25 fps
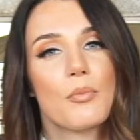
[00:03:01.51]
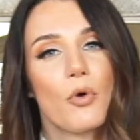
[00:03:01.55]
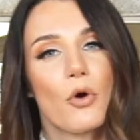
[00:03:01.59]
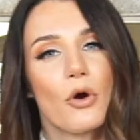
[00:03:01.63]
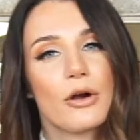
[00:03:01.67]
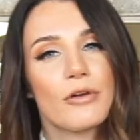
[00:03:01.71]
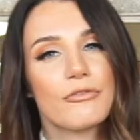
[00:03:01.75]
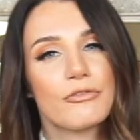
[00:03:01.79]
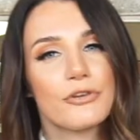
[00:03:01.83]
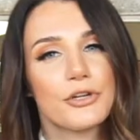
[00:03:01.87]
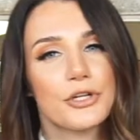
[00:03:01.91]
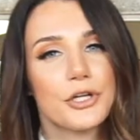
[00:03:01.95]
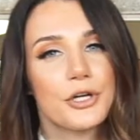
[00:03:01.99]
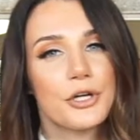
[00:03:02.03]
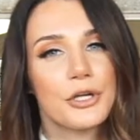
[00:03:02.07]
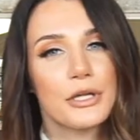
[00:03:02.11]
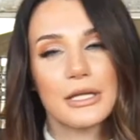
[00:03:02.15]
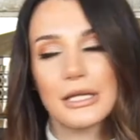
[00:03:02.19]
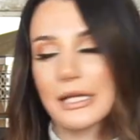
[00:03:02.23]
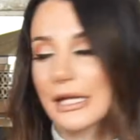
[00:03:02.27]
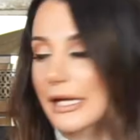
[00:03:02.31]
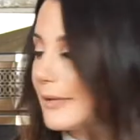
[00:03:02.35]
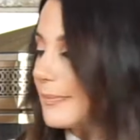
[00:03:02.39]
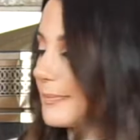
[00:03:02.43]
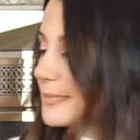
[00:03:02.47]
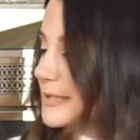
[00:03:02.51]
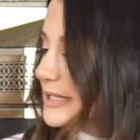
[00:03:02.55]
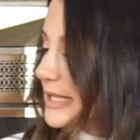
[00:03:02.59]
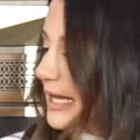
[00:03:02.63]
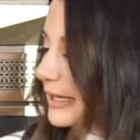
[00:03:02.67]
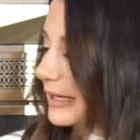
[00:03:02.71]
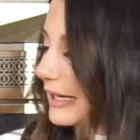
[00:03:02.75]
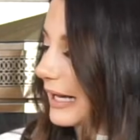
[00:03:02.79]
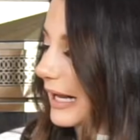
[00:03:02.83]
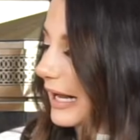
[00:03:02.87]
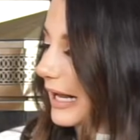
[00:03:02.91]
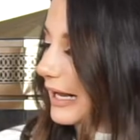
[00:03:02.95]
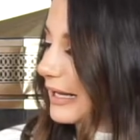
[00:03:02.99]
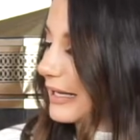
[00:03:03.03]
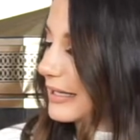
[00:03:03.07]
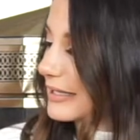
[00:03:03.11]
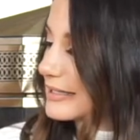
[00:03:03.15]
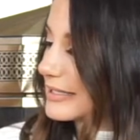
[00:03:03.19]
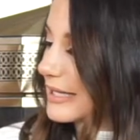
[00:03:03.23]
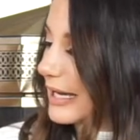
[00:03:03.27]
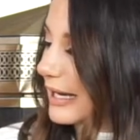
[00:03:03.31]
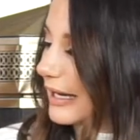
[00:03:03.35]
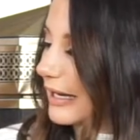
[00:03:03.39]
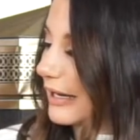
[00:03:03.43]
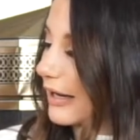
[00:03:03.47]
more for your lips, and it
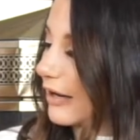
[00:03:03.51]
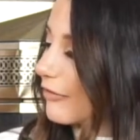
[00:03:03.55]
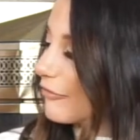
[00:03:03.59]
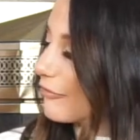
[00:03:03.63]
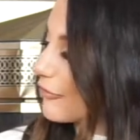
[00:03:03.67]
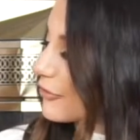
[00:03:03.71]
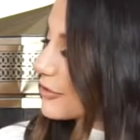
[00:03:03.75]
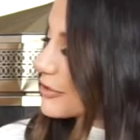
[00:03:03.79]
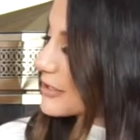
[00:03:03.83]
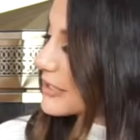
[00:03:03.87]
has a full